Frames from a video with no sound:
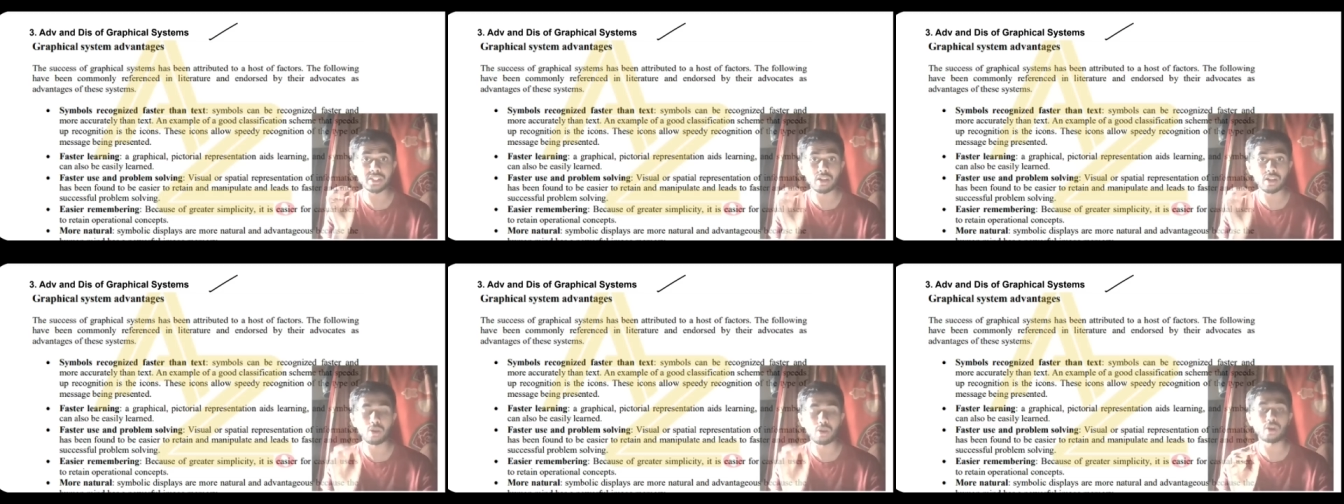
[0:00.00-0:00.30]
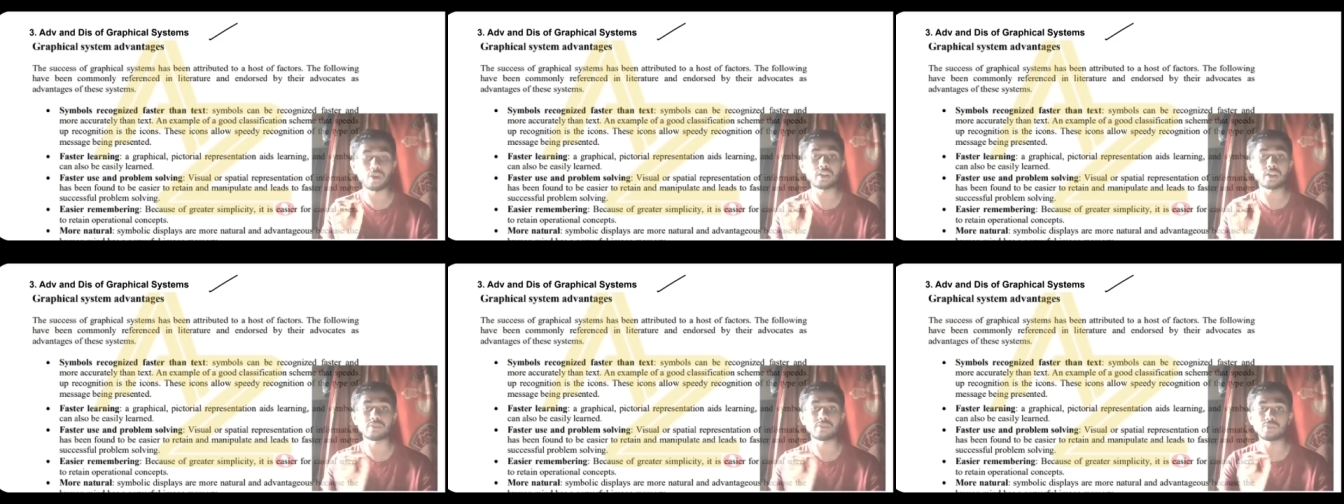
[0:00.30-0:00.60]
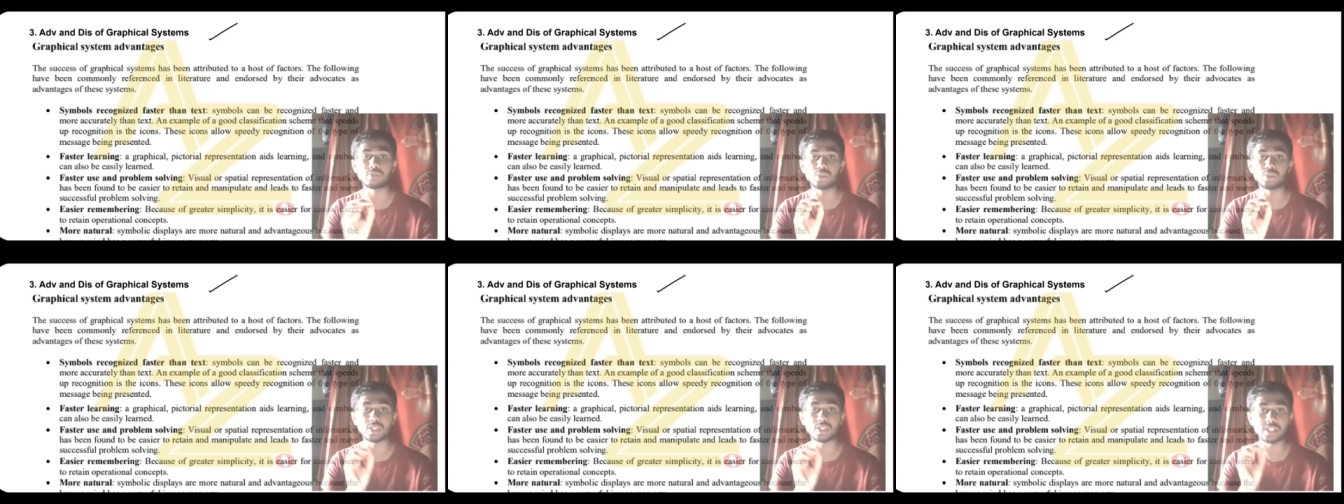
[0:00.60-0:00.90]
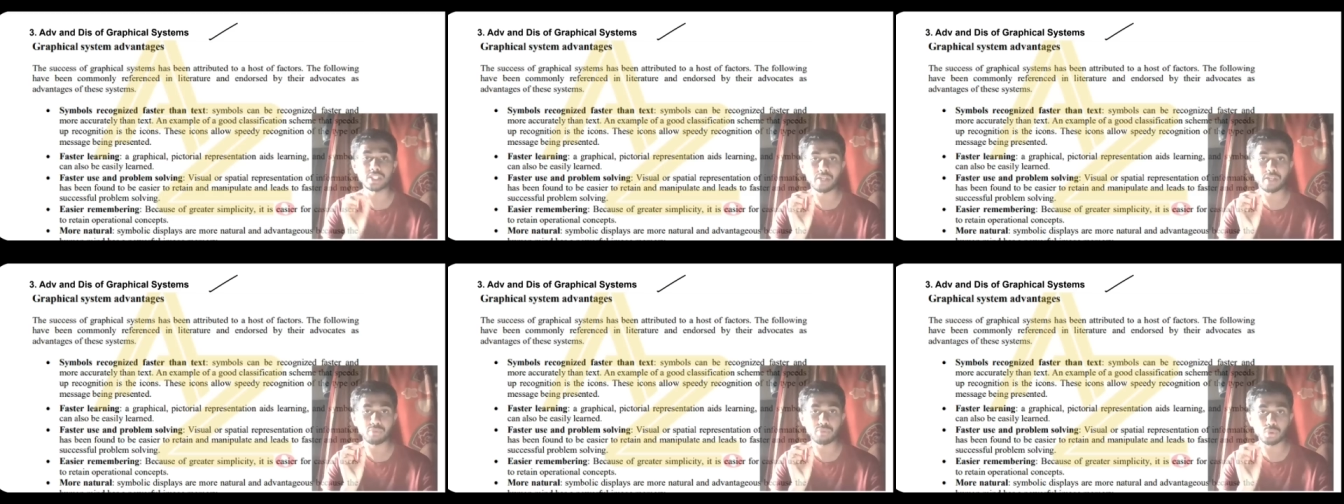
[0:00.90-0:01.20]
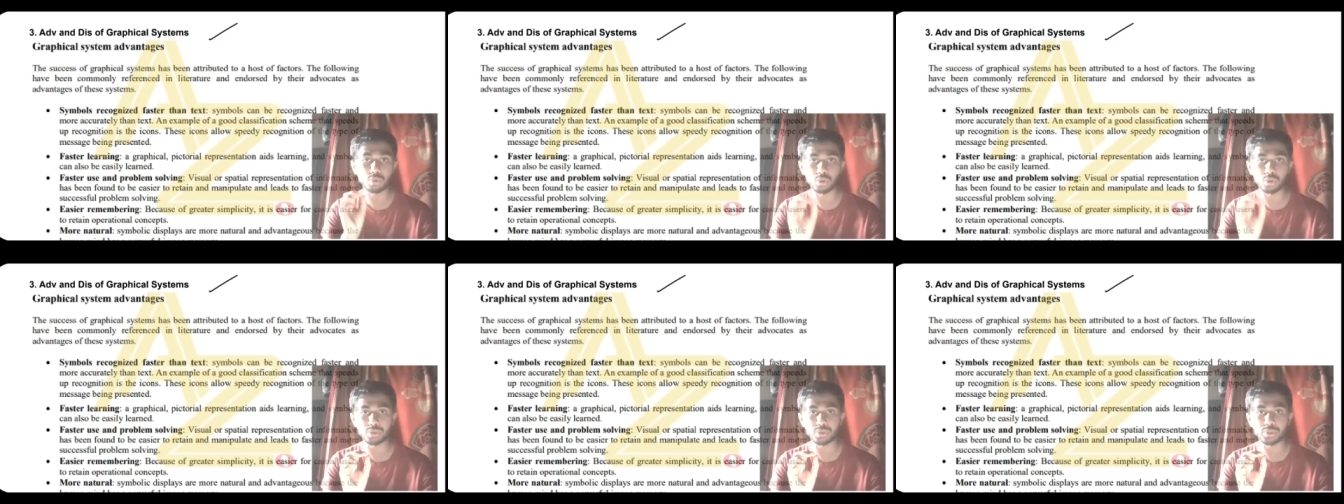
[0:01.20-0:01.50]
a lot. You just have to
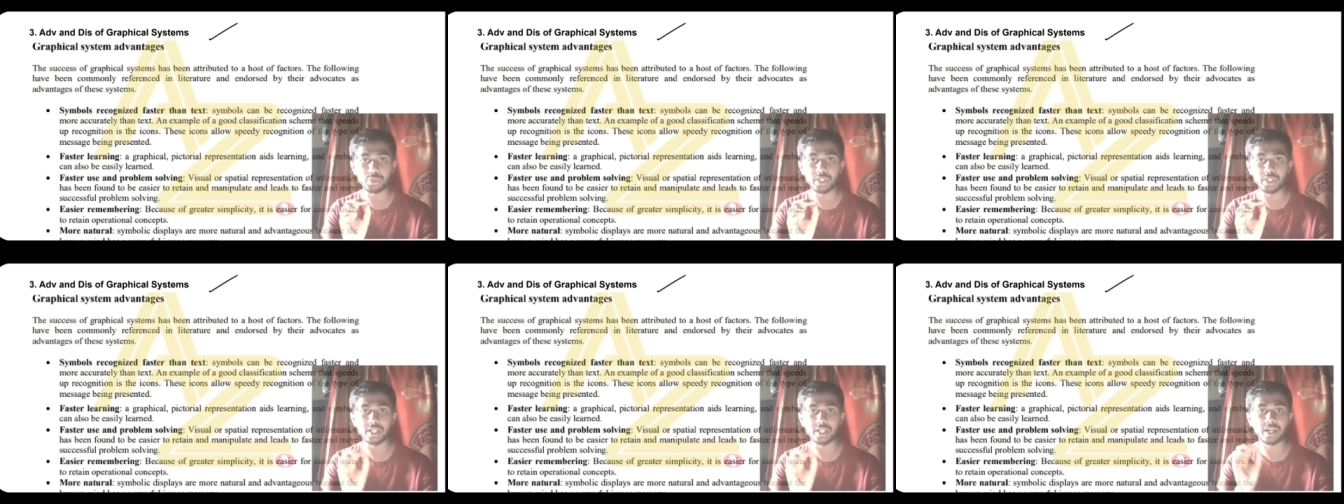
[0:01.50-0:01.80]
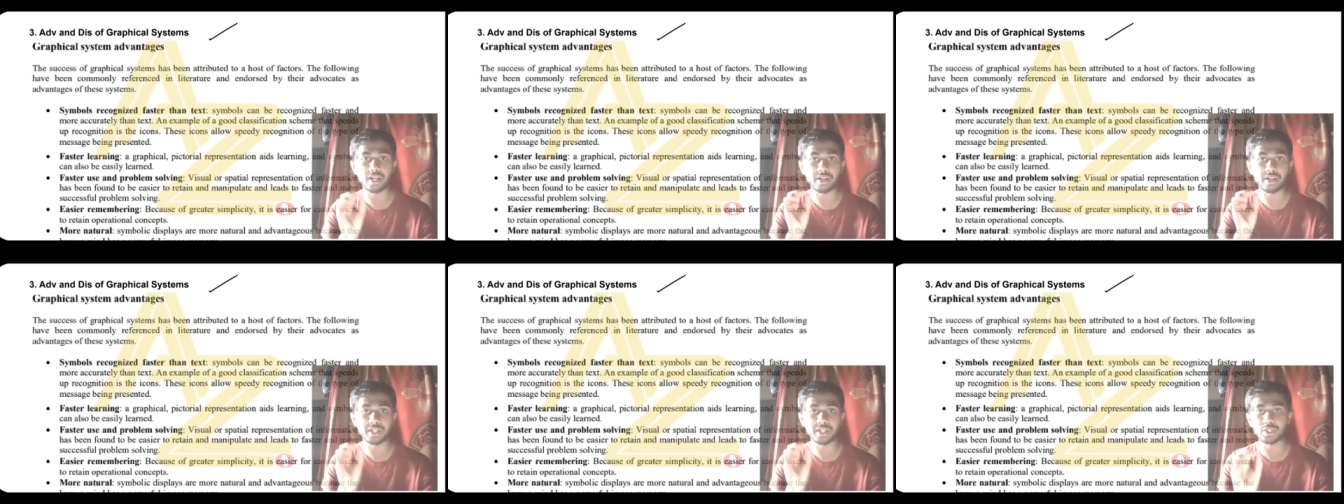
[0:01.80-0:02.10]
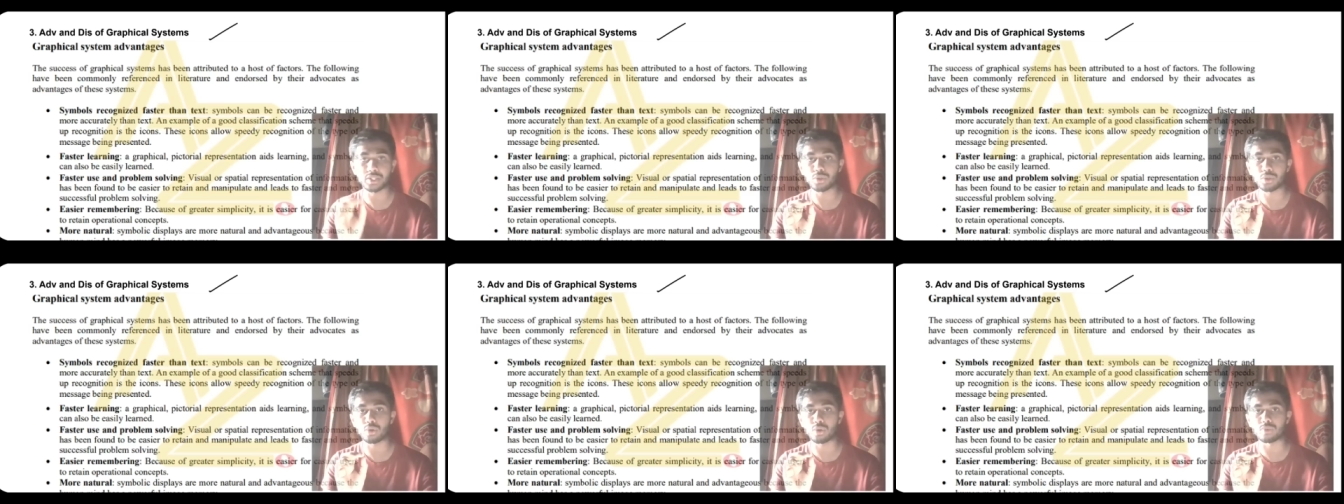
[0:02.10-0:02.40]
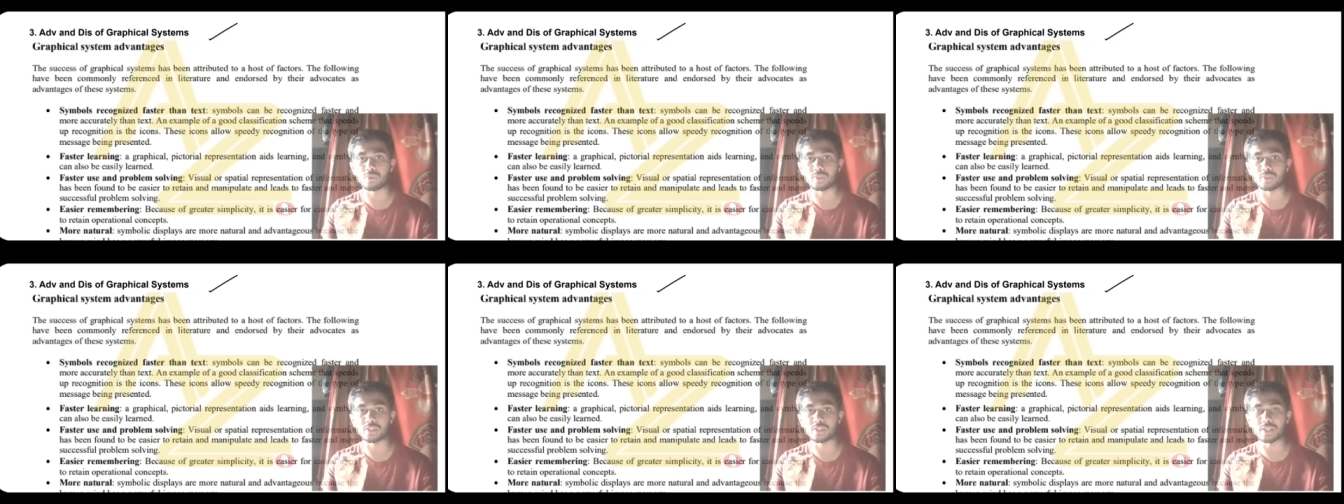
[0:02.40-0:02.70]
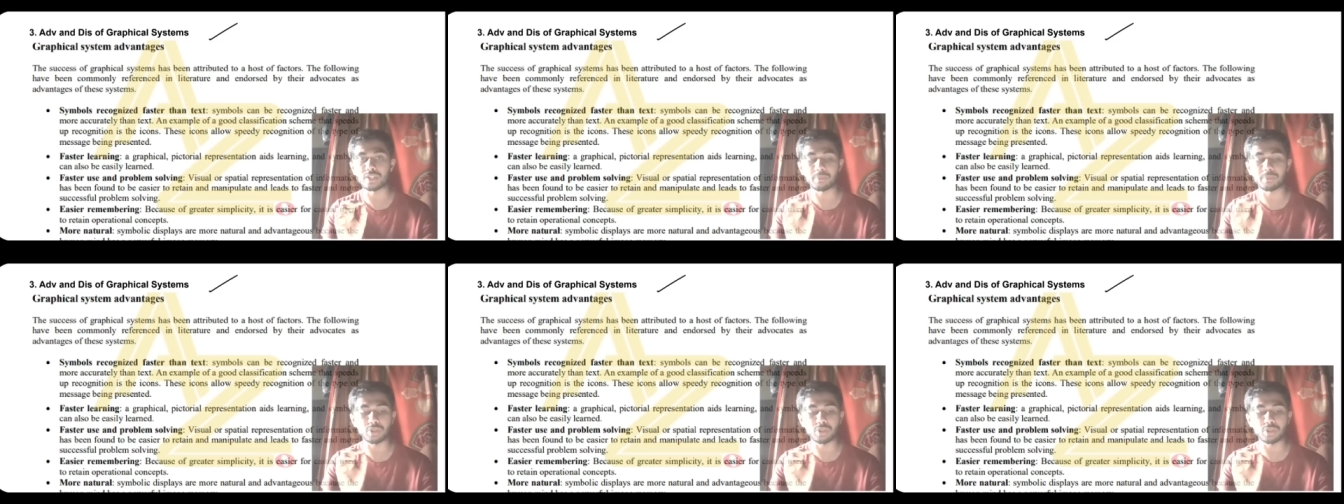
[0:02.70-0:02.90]
go through it and write in your own words, okay?